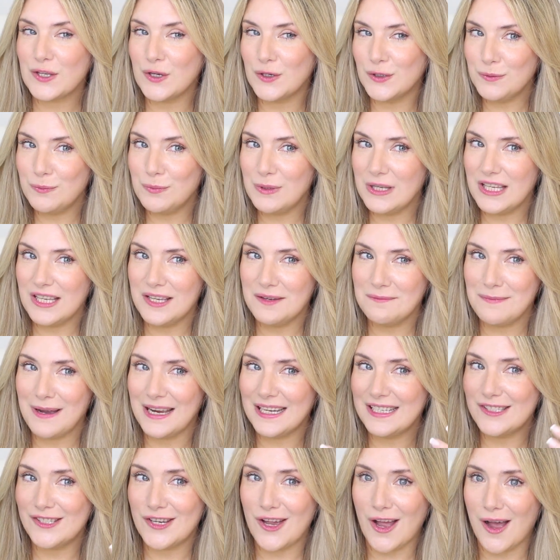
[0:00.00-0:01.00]
could be in
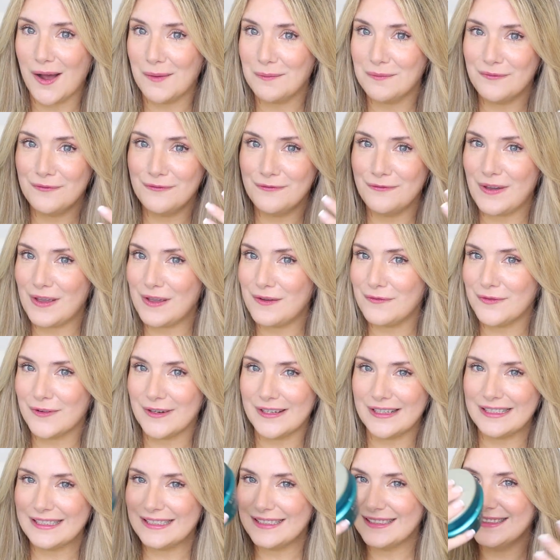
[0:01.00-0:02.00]
my top
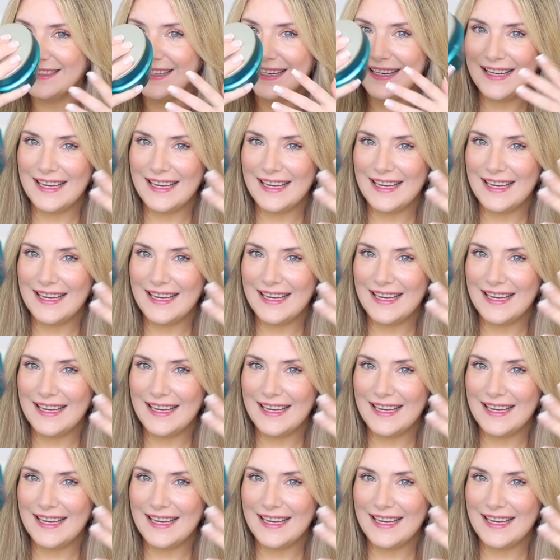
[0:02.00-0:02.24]
favorite